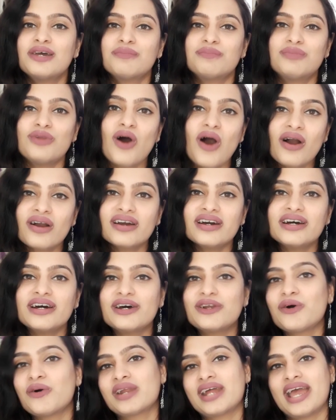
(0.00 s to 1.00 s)

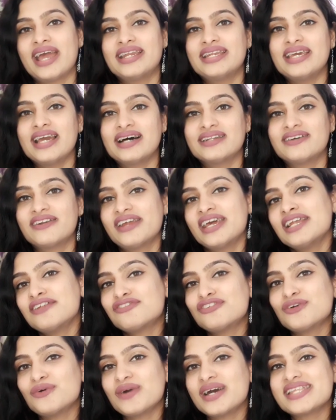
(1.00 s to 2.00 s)
blogger or any other
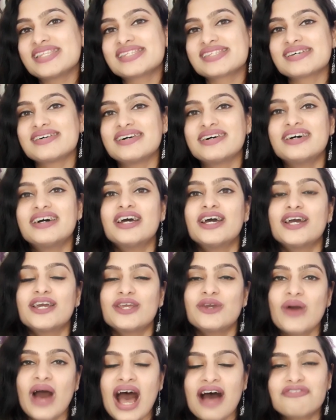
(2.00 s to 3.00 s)
influencer.
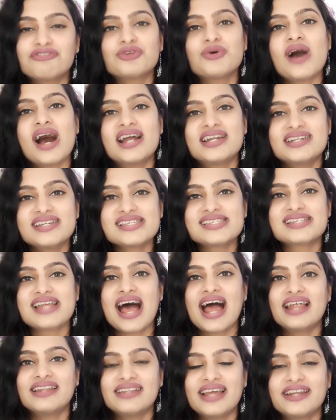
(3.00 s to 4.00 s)
You have to
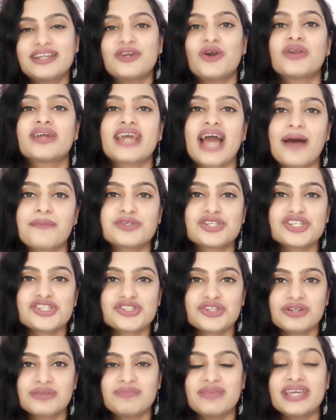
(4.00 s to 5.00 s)
understand that your caption
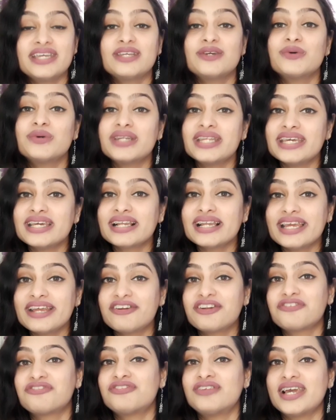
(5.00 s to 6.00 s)
should be uniquely
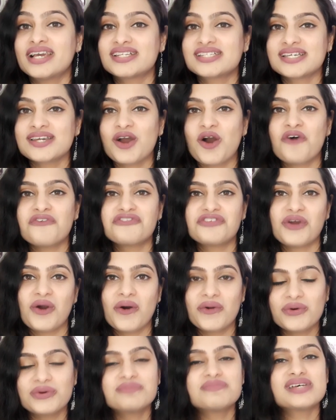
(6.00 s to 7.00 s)
reflecting of
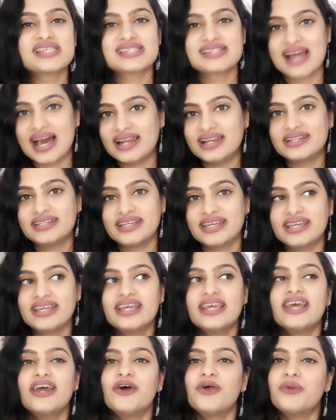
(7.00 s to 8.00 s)
your own personality.
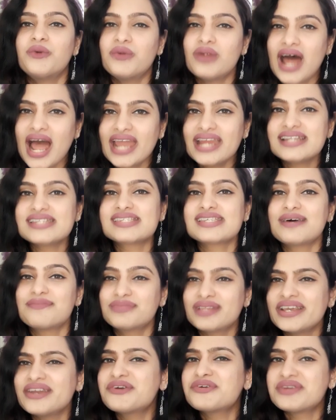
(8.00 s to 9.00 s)
Write
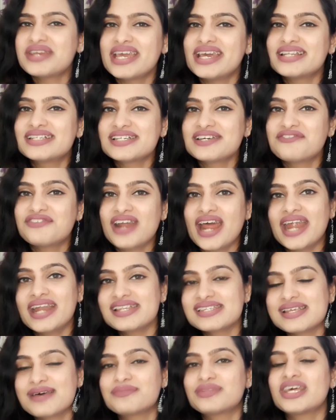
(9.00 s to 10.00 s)
something creative, write
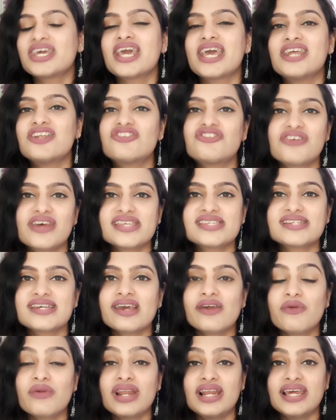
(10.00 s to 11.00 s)
something
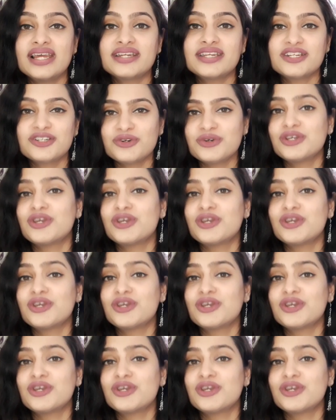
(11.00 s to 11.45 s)
interesting related to